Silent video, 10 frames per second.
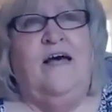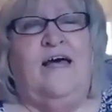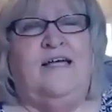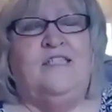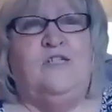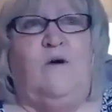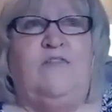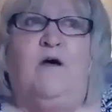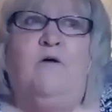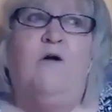And so I
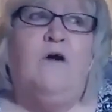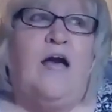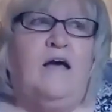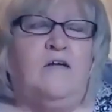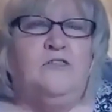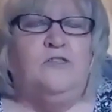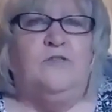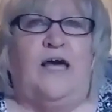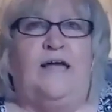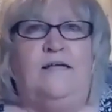thought, okay, I'll do
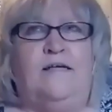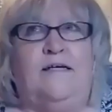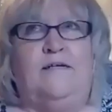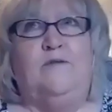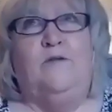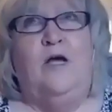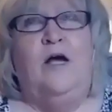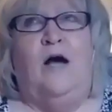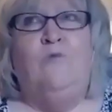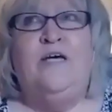that. And
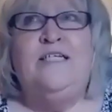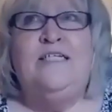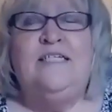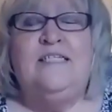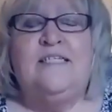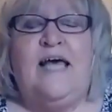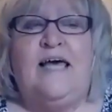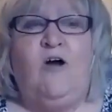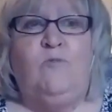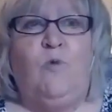I went in and sat
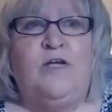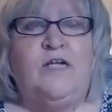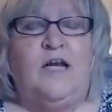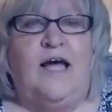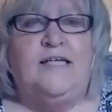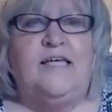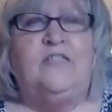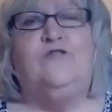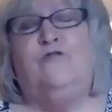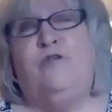on one class,
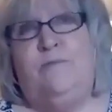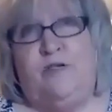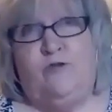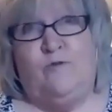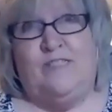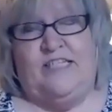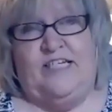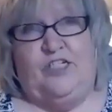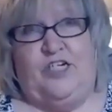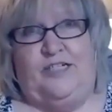and Trudy Beard was
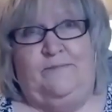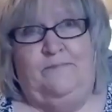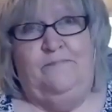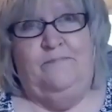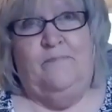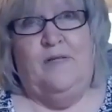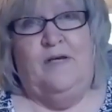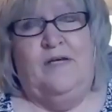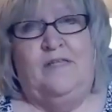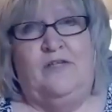teaching
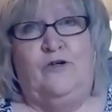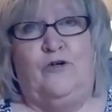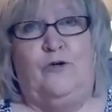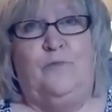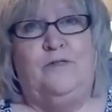the group.